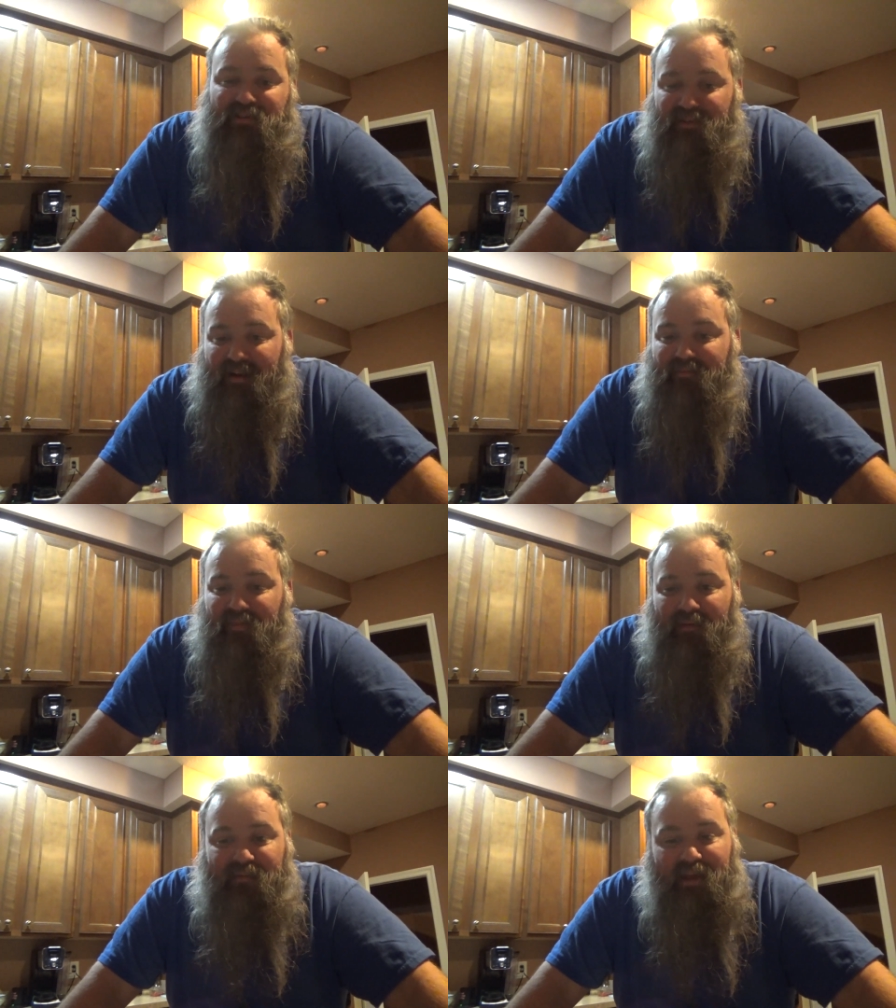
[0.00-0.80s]
sure that
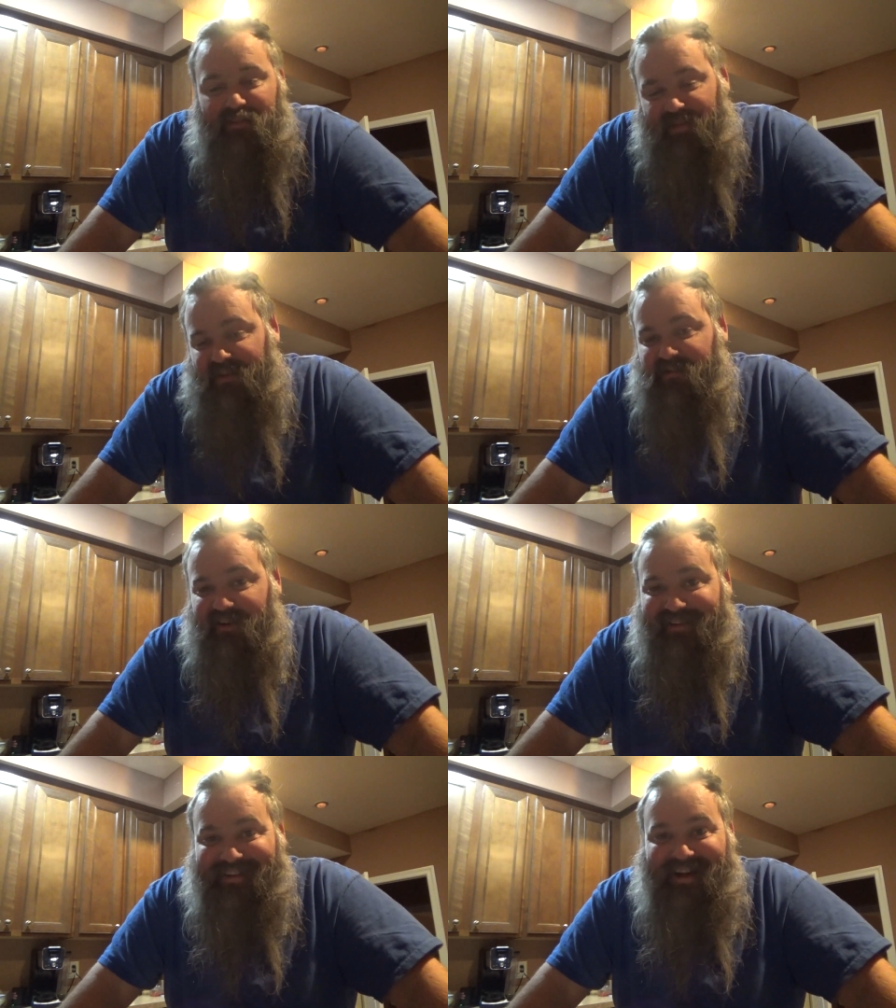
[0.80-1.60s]
I'm, I'm keeping this
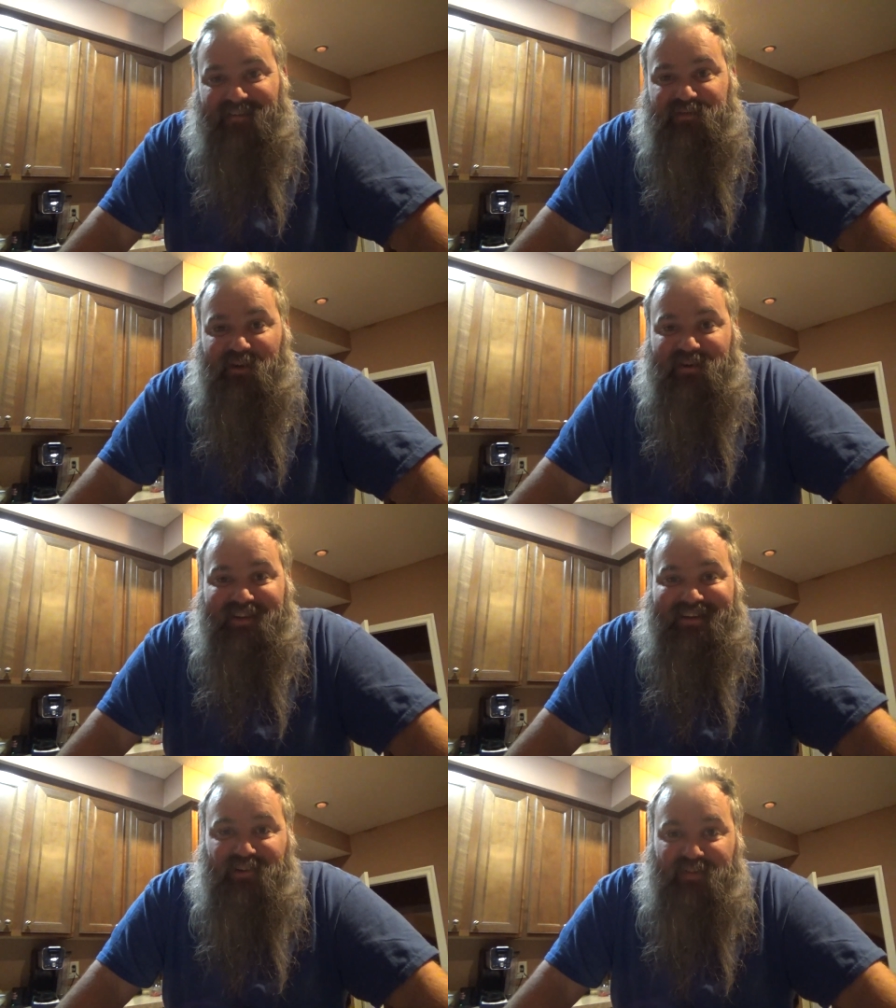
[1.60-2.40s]
streak alive as far as
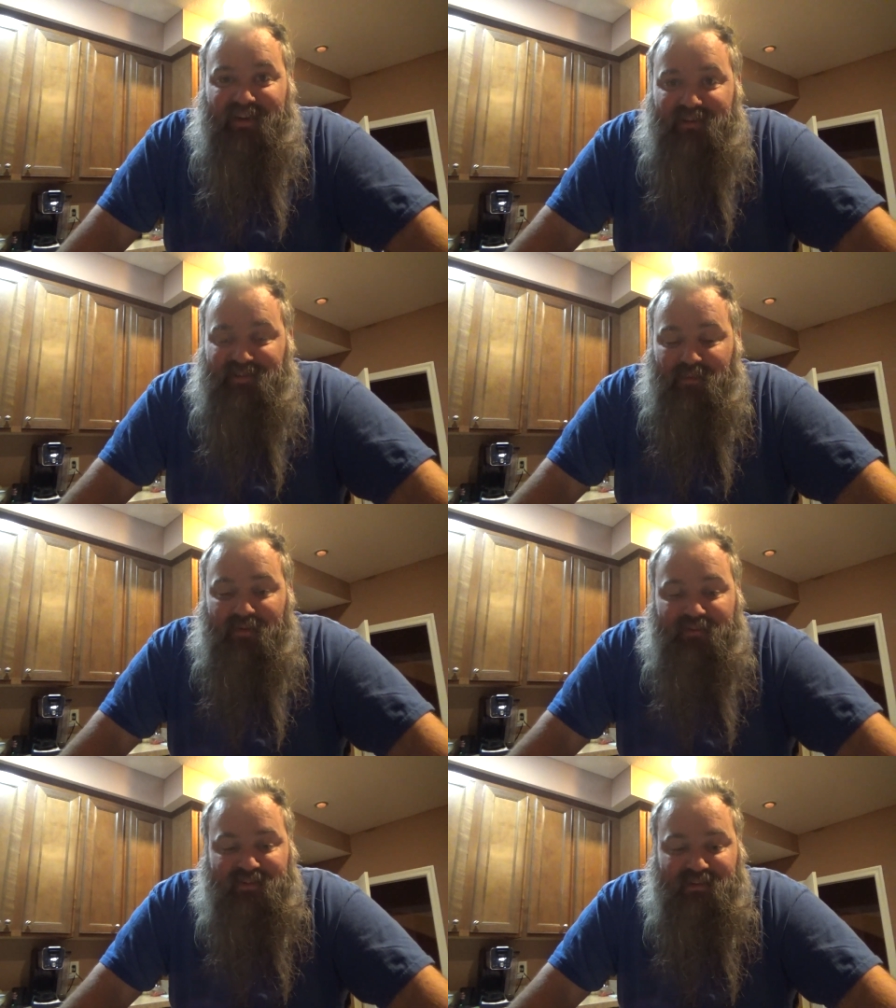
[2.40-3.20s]
getting our videos up
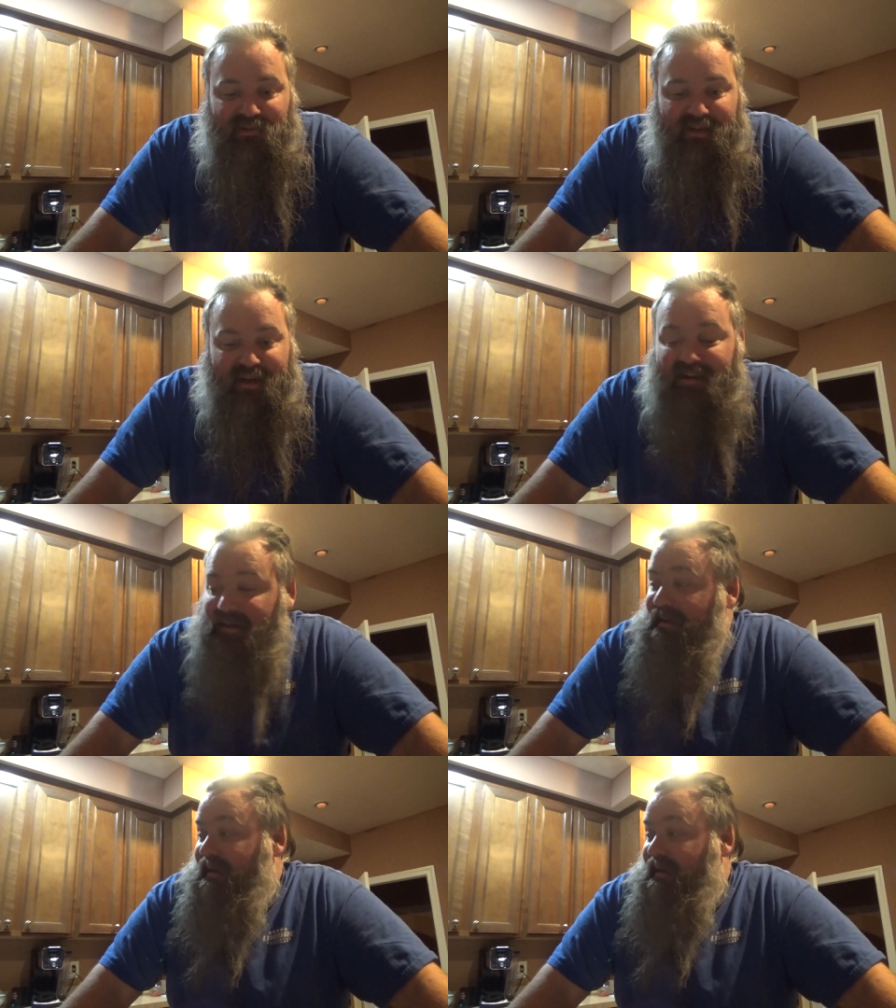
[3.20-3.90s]
every single day.